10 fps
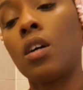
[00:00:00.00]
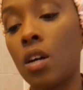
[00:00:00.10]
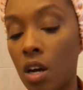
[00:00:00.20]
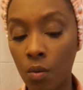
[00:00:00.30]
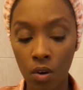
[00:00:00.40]

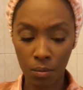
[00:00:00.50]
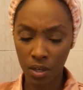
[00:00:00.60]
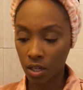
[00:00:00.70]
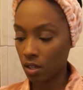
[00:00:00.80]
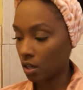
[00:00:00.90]
I want
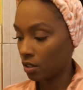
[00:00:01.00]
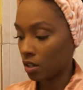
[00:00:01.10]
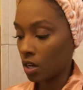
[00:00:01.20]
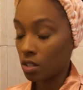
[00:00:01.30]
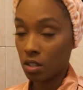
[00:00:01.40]
my under
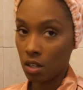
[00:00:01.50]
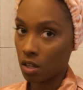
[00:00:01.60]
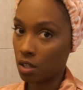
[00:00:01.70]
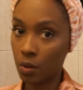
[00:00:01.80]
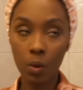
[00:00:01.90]
eyes to look
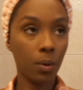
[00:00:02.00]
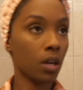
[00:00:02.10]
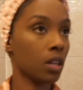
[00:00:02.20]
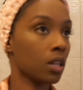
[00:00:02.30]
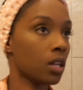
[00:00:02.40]
a little
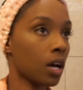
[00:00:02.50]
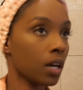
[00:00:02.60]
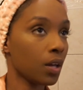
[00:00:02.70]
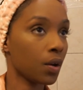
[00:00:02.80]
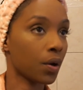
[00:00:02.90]
bit
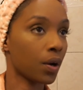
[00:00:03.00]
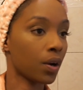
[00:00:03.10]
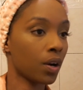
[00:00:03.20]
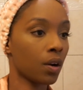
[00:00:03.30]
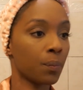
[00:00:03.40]
lighter.